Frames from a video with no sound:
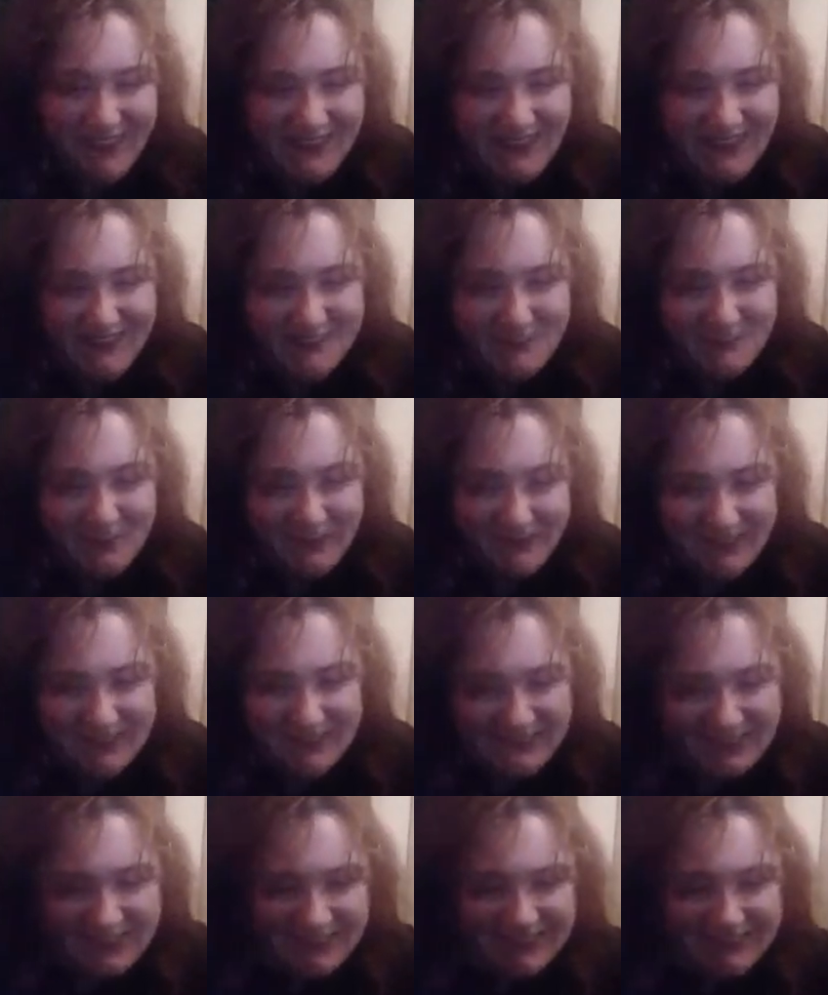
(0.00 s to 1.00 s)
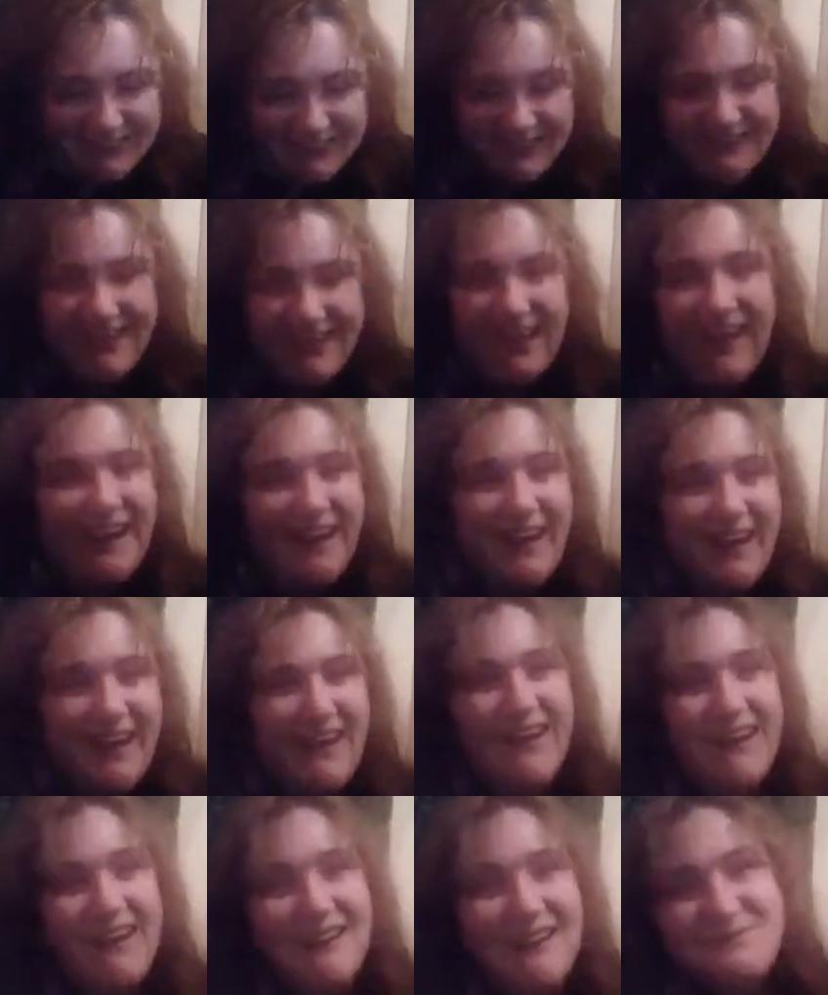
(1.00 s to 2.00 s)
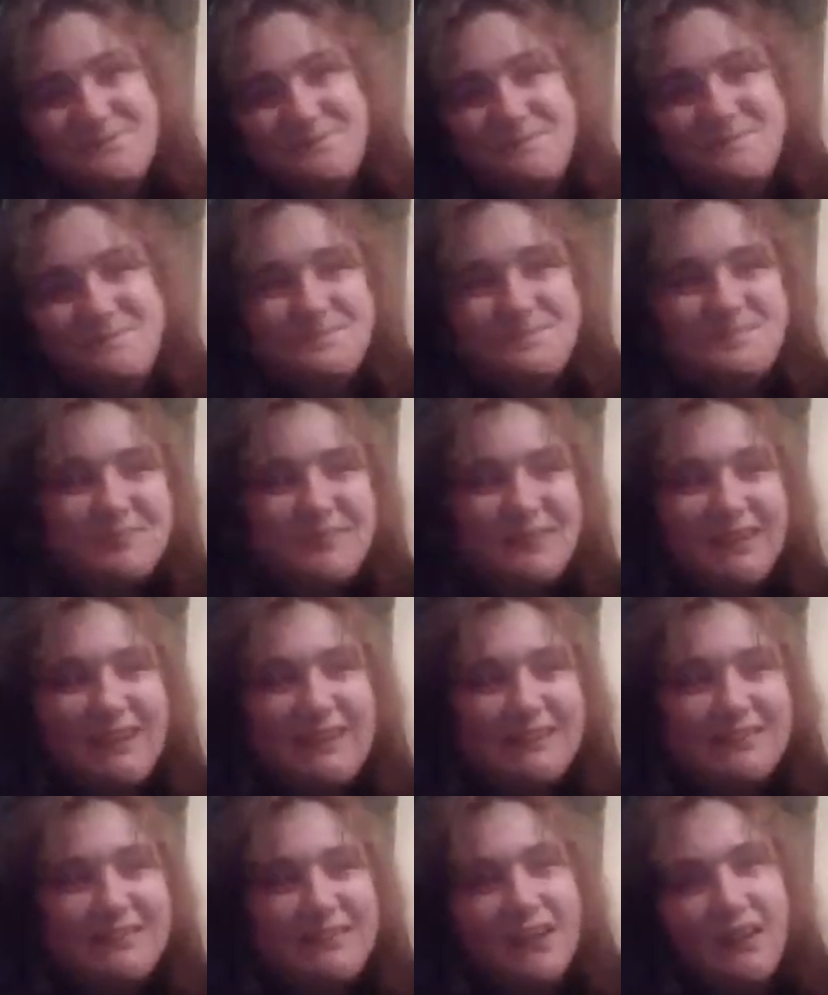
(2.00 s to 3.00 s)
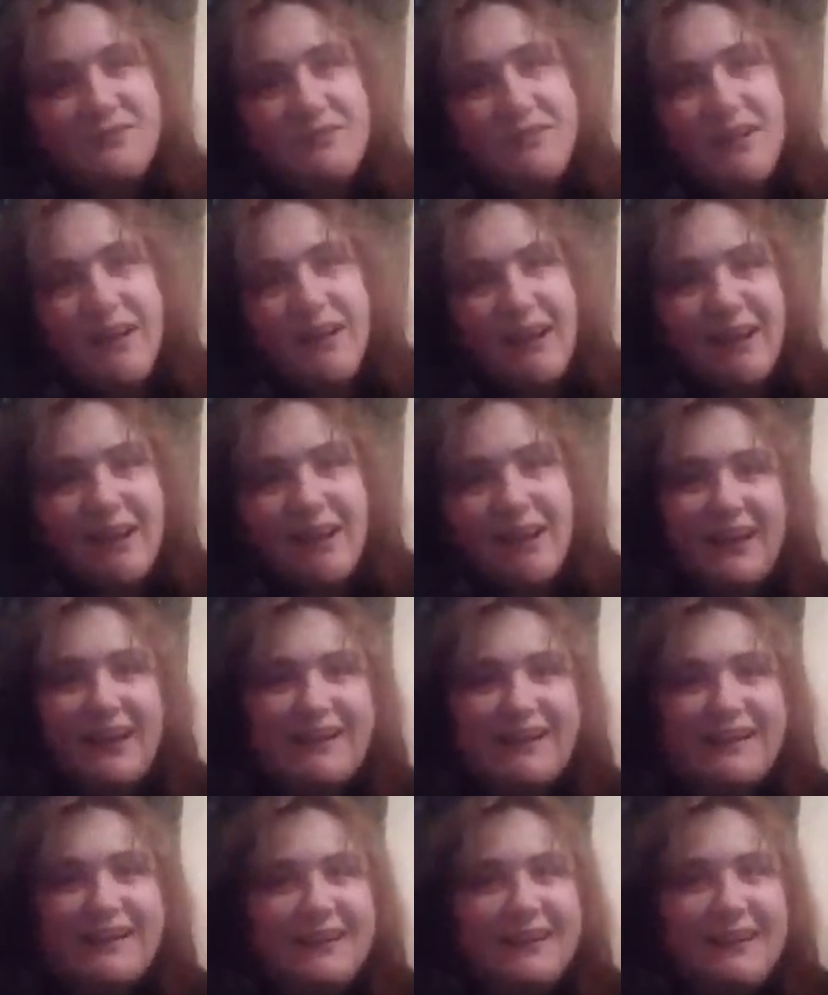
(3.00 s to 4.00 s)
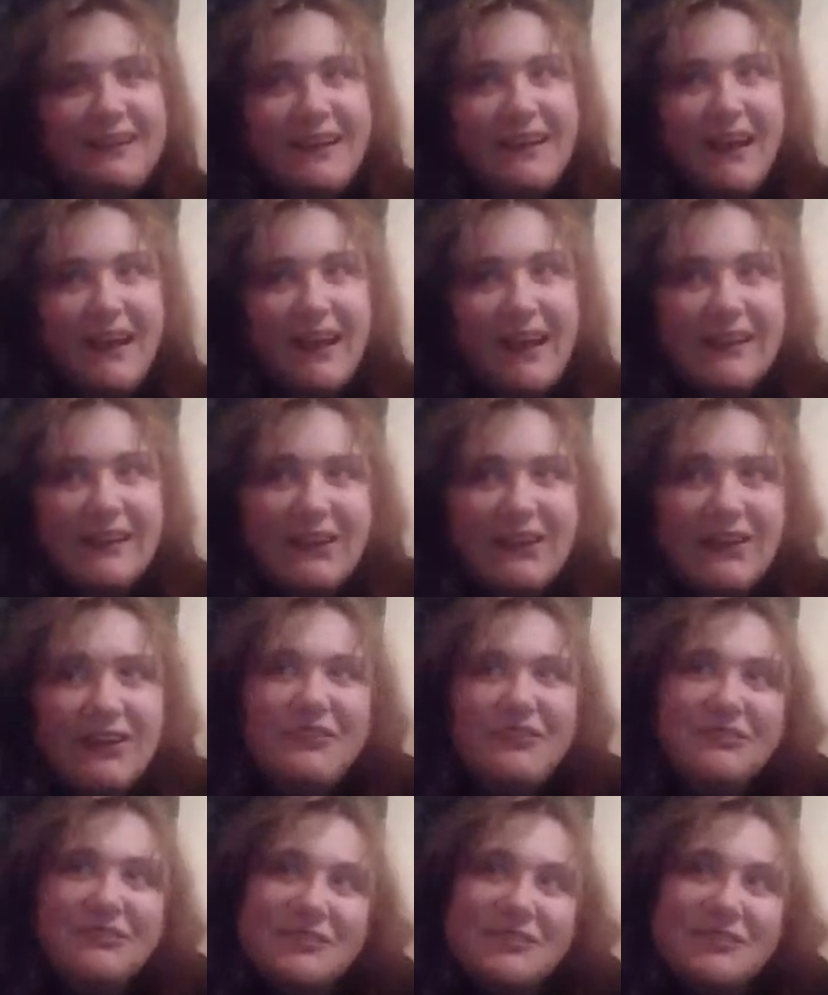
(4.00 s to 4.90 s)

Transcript: But yeah, it's not that I don't